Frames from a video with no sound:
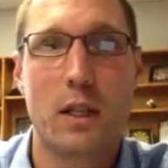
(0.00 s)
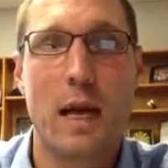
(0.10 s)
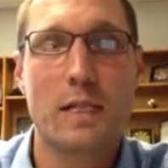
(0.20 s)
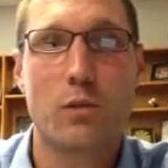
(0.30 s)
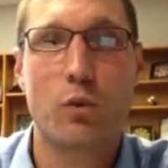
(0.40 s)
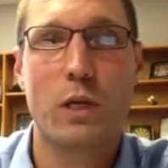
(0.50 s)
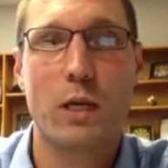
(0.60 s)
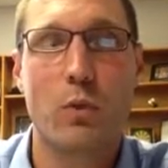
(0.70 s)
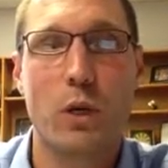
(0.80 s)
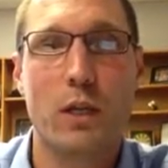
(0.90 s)
last
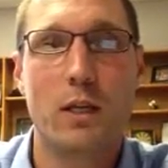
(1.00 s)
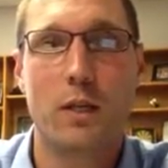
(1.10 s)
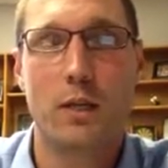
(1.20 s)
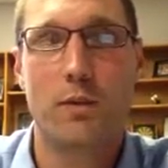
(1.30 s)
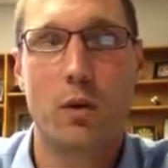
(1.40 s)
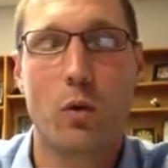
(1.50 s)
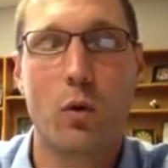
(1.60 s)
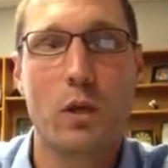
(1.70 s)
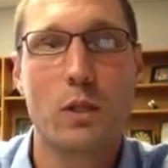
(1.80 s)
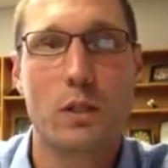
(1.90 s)
reading week of the
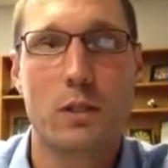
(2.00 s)
course.